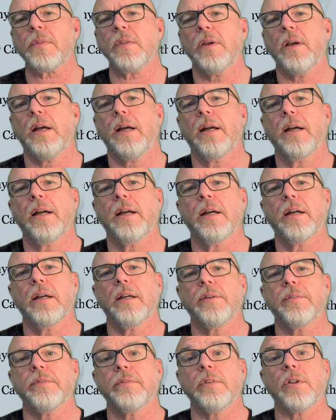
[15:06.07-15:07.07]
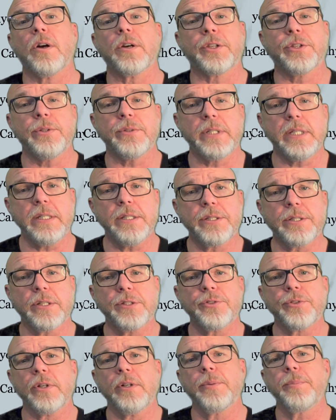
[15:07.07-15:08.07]
Long QT
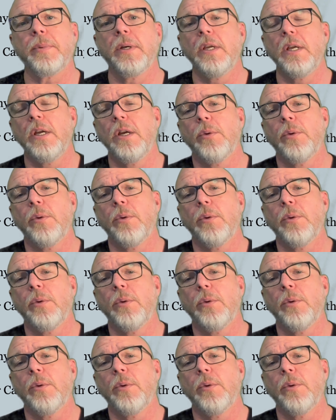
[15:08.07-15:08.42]
syndrome